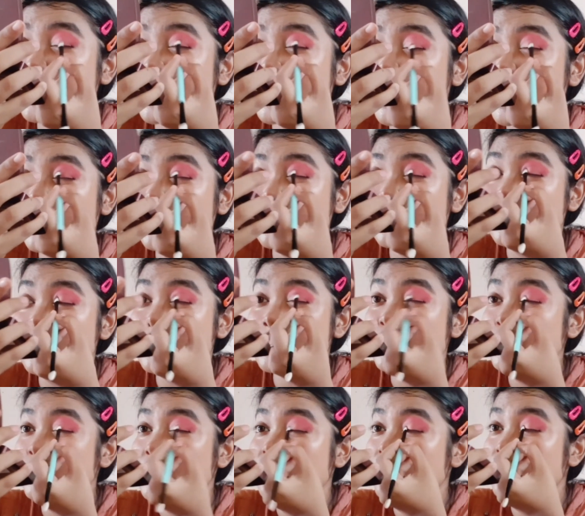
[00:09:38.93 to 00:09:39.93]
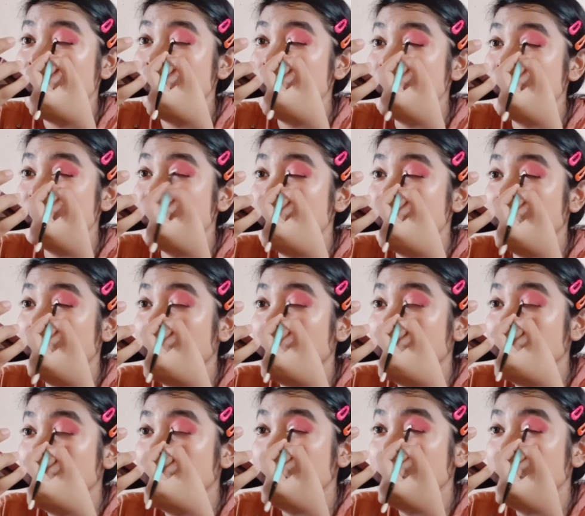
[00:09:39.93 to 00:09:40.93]
shade, this shimmer
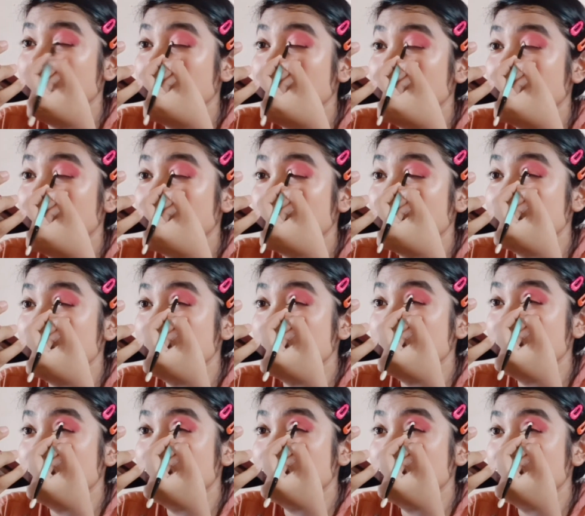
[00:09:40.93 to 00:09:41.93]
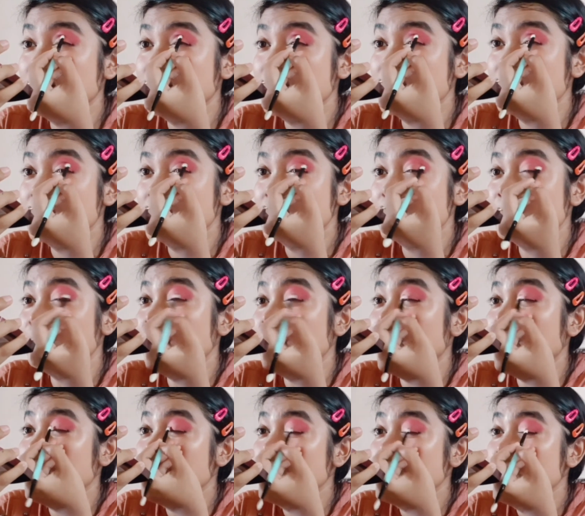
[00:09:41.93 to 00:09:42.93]
shade, with this
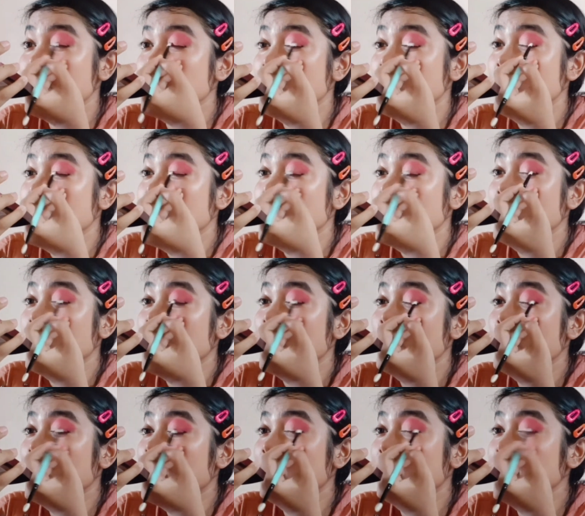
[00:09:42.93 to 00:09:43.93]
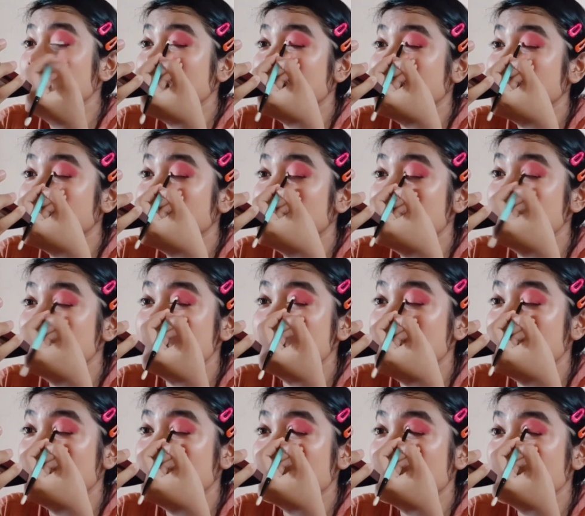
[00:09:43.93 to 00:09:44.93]
brush. Okay,
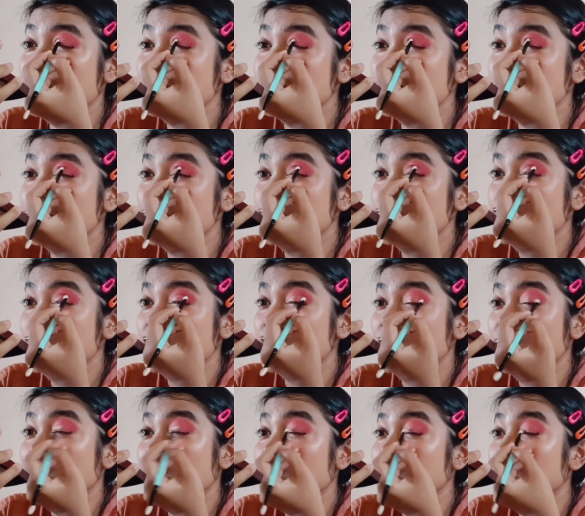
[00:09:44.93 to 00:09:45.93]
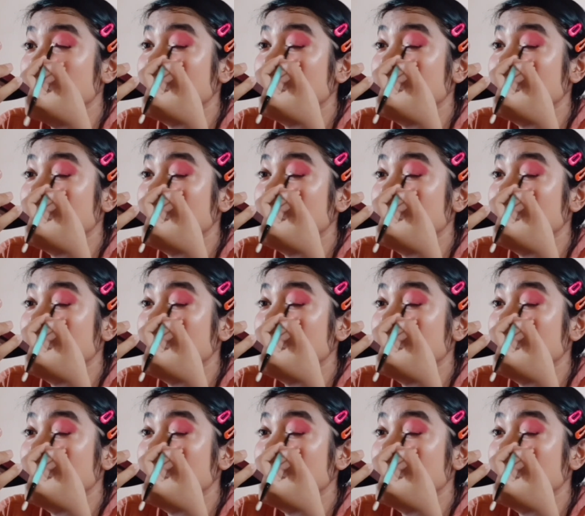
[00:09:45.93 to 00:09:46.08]
this brush,